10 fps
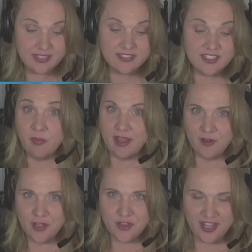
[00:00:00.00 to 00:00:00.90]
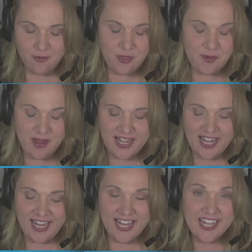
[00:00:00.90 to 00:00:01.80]
some leverage, like with the
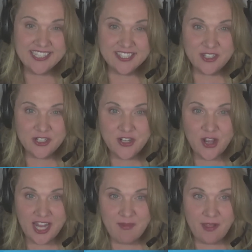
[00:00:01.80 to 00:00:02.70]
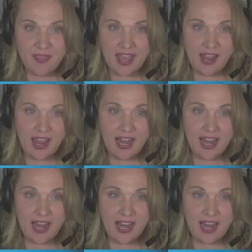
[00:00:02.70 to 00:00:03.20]
money, to start talking about that.